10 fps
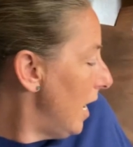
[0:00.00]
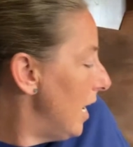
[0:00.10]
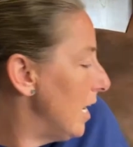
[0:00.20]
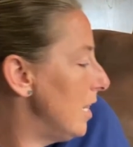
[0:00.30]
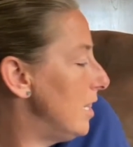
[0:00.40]

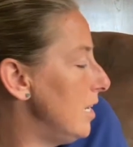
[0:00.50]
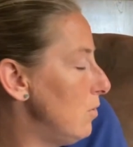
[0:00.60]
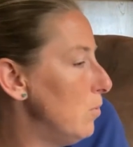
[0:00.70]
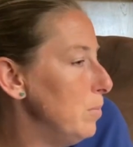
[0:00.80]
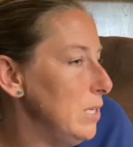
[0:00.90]
And I
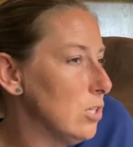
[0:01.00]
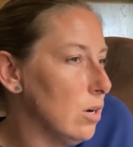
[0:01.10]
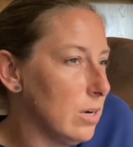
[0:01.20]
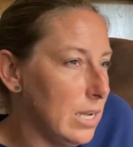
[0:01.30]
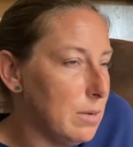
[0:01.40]
think we'll be
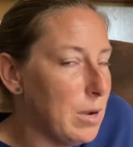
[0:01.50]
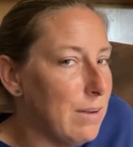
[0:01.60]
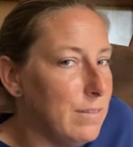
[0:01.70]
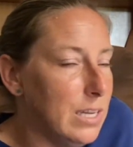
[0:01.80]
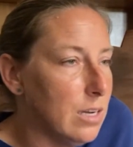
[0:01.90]
talking
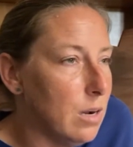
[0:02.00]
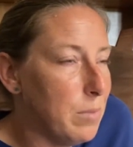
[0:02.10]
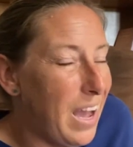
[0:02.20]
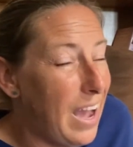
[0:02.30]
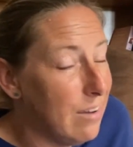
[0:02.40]
about
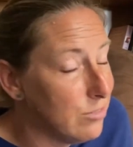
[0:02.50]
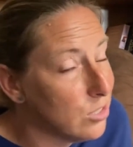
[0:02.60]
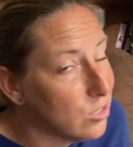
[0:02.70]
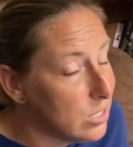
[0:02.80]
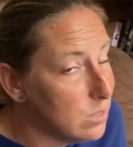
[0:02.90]
Vietnam after
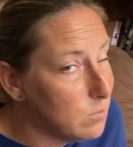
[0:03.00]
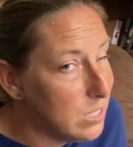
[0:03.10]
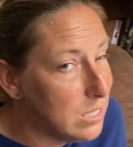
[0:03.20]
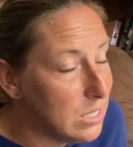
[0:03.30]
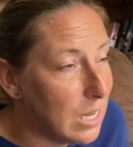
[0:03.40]

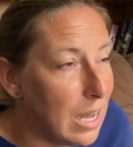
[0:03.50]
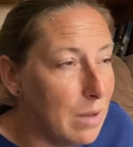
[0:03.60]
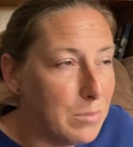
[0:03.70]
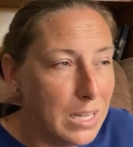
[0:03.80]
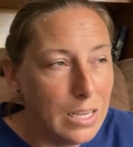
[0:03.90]
Christmas.
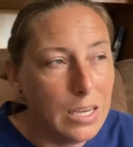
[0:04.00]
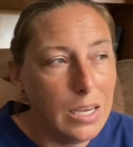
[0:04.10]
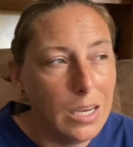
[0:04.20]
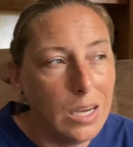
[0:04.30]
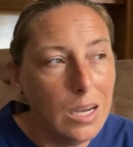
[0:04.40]
I'm
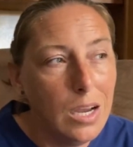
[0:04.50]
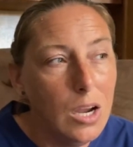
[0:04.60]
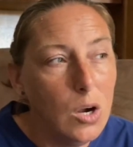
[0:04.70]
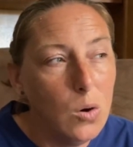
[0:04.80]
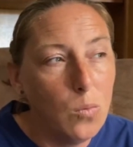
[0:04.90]
thinking
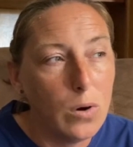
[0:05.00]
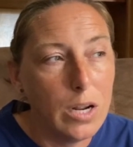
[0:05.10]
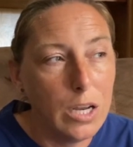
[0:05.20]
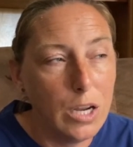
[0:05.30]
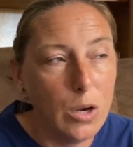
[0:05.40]
we're
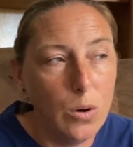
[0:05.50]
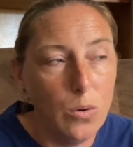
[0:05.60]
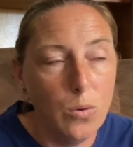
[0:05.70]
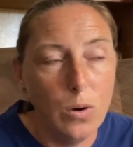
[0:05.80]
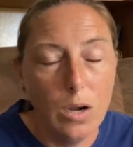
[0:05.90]
gonna
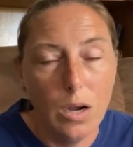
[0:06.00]
go